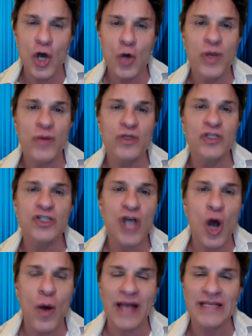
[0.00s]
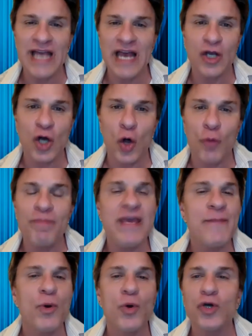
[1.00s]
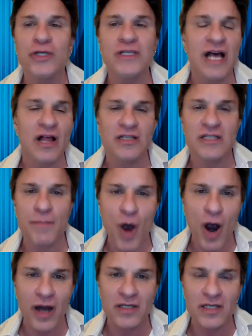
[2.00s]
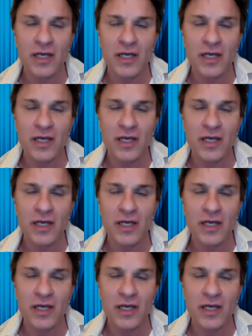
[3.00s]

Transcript: we were so identical, people couldn't tell us apart.